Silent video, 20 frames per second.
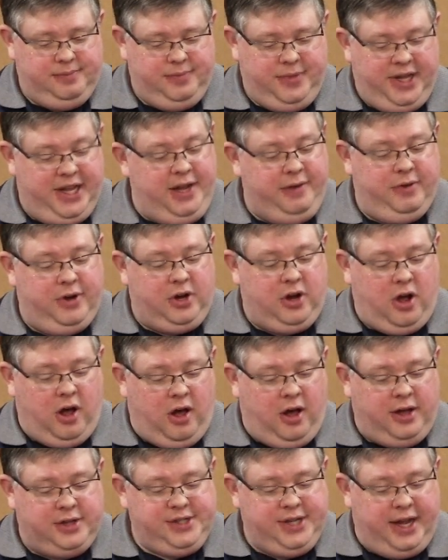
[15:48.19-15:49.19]
even
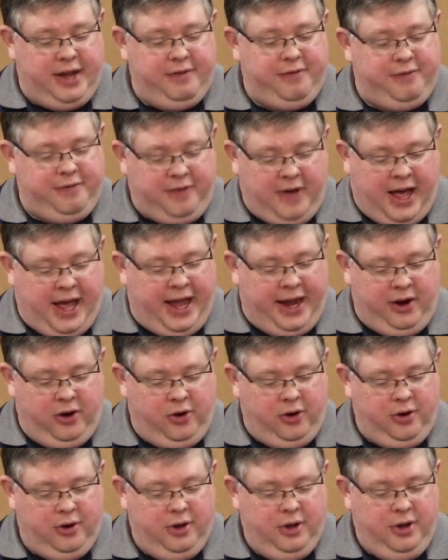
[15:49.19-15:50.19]
causing
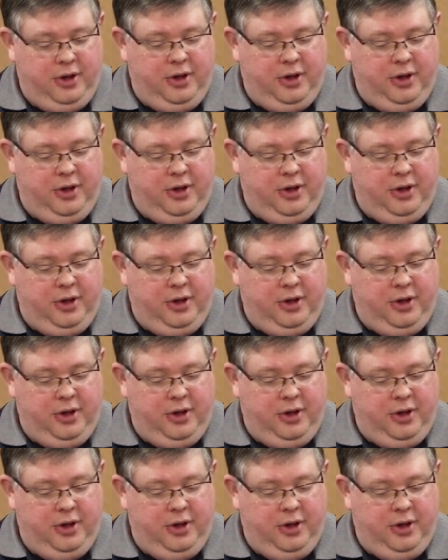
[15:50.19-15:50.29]
fire